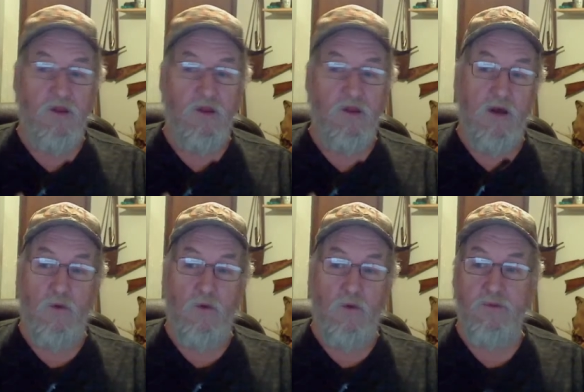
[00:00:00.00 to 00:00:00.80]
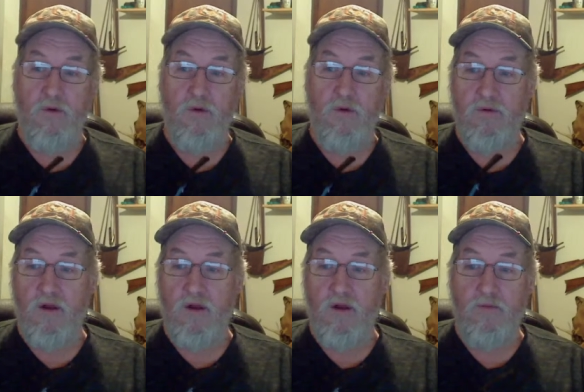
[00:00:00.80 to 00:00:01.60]
I won't smoke those
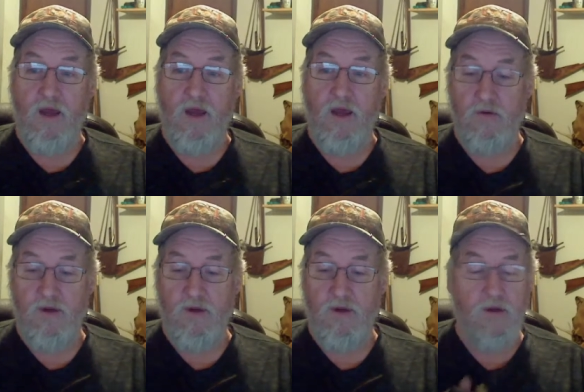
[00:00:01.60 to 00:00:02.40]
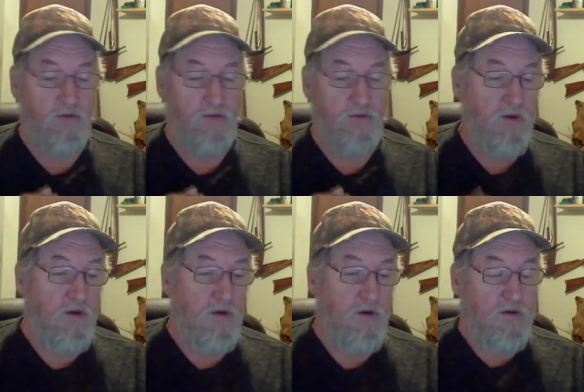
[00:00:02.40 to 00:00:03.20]
kind of tobaccos, but you go
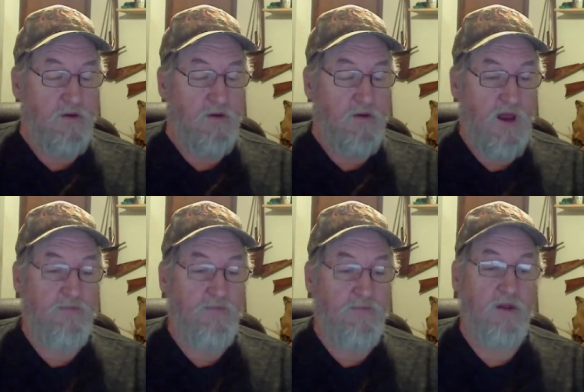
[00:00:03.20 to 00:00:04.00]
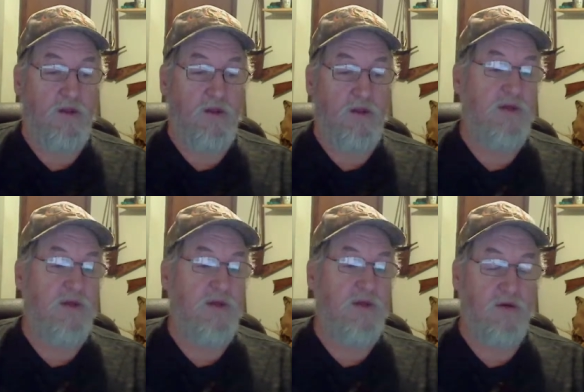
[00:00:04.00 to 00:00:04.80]
tapping
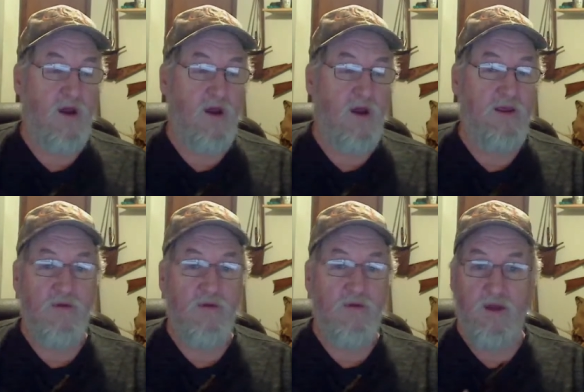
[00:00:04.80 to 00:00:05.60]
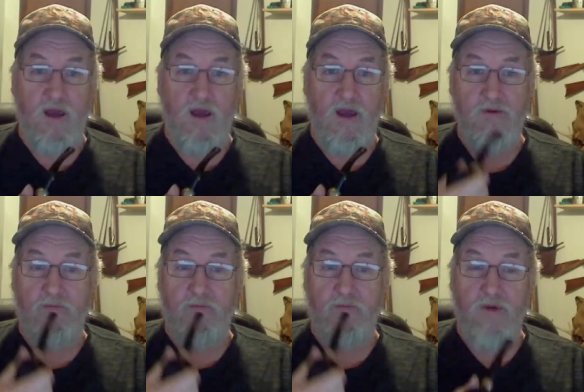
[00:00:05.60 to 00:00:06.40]
it to try to get some of the ash off
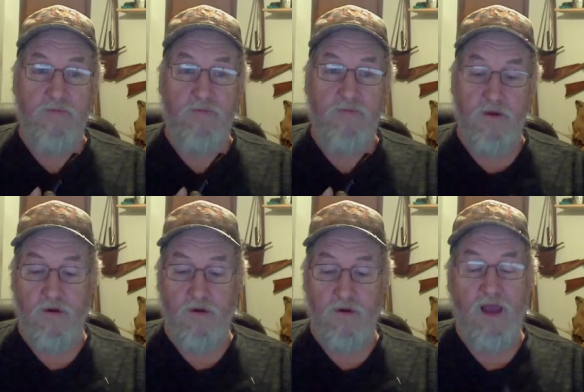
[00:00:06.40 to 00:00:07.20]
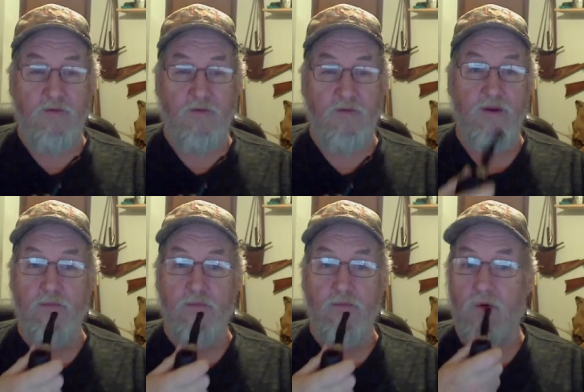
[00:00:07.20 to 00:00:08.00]
the top, you can crack your
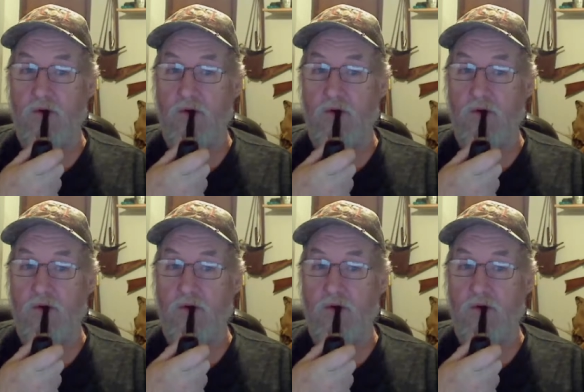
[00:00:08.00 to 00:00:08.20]
freaking bowl.